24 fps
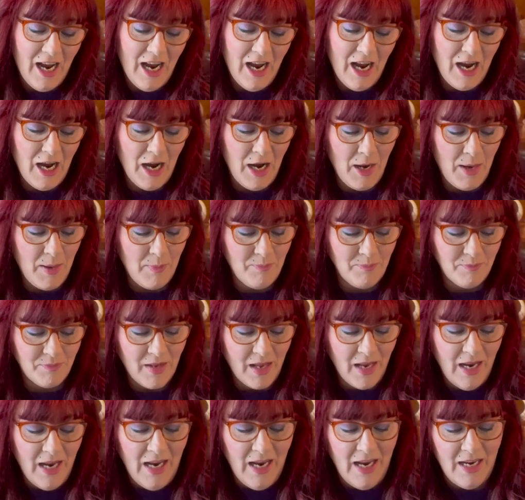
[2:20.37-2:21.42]

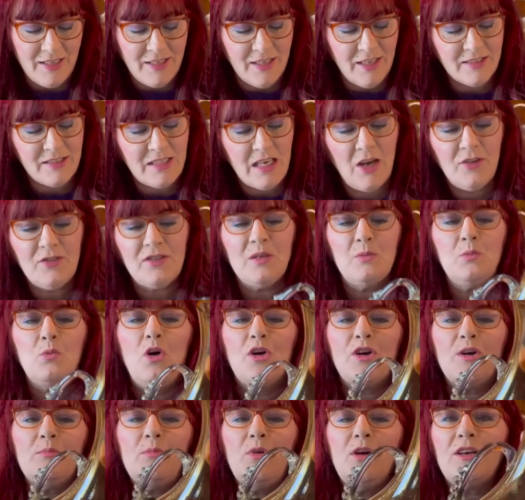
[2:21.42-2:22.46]
It does have some
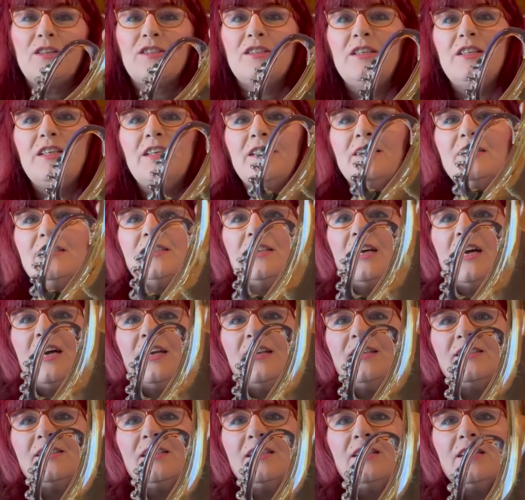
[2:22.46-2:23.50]
watermarks on the
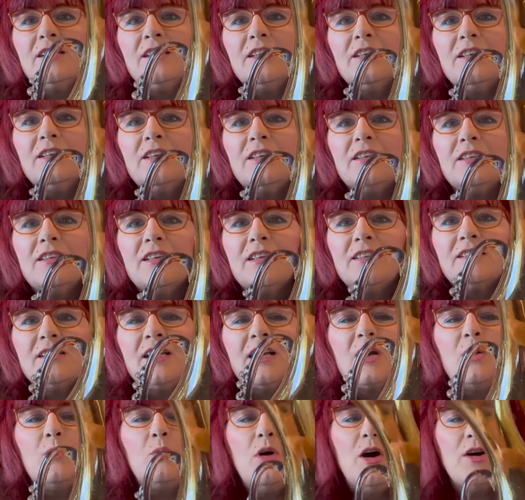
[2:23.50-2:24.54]
inside. See there? That's like
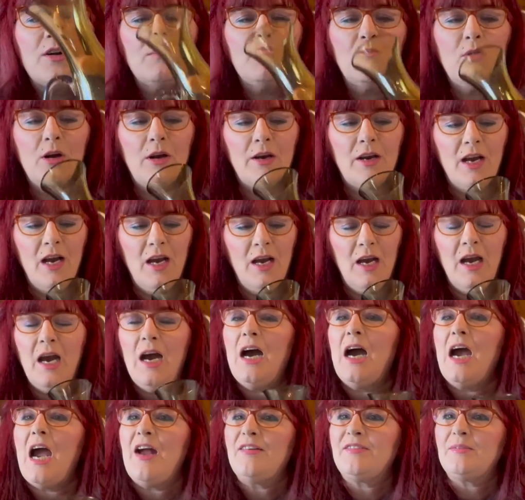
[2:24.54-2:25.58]
a watermark.
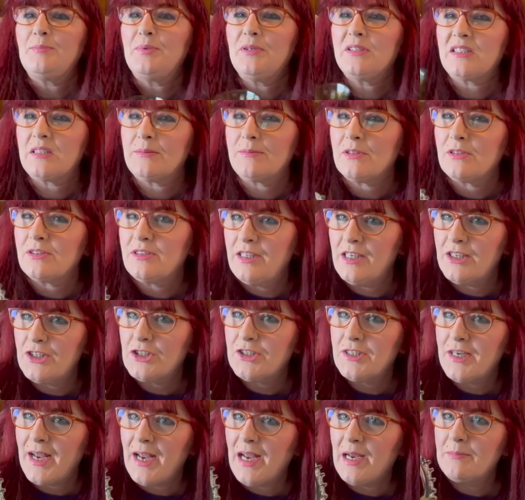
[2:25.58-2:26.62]
I have to put some of those denture
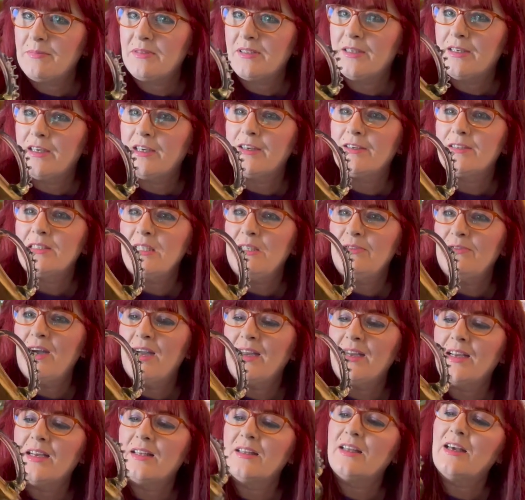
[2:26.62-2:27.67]
tabs in there, see if I can
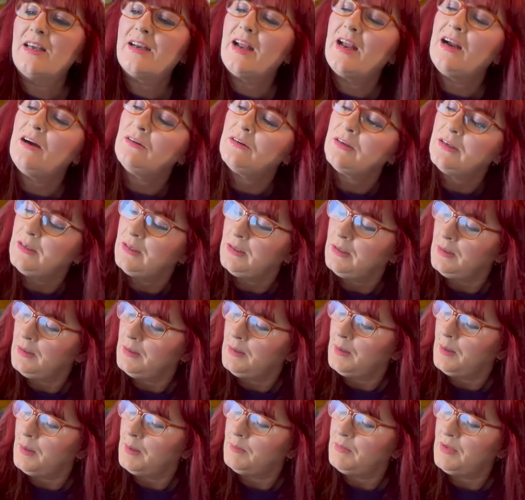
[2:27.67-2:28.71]
get that out.
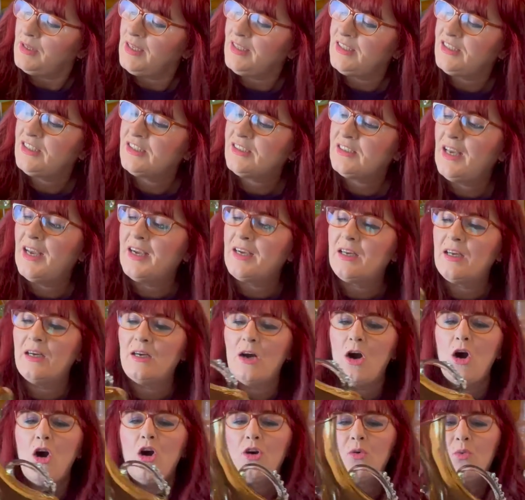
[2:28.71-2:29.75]
But it's just like
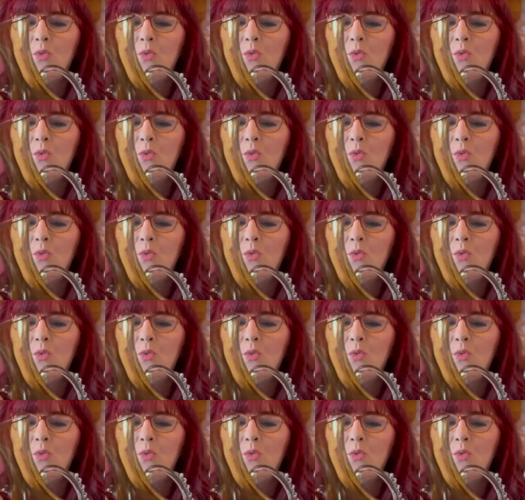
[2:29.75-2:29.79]
hard